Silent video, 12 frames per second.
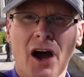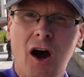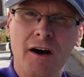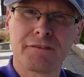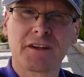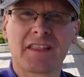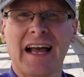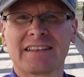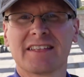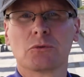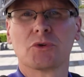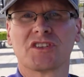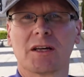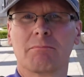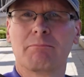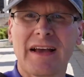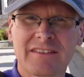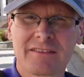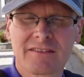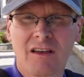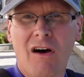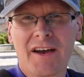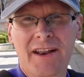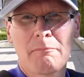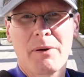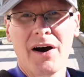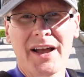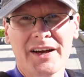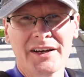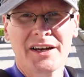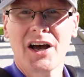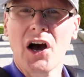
After that, it was the Byzantine Empire.